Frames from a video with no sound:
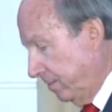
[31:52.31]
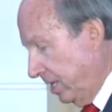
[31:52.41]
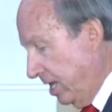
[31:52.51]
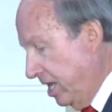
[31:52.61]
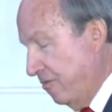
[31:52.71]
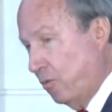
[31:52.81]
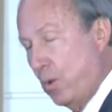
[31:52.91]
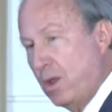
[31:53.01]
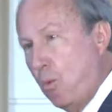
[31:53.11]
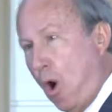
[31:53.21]
If
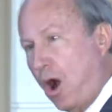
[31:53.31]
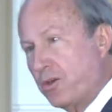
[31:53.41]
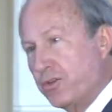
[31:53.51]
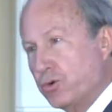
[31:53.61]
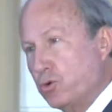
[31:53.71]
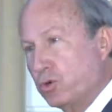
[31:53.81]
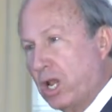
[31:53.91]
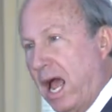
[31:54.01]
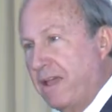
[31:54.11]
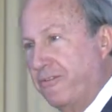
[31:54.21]
we walk through
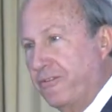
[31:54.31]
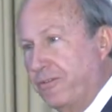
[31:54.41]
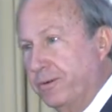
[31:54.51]
life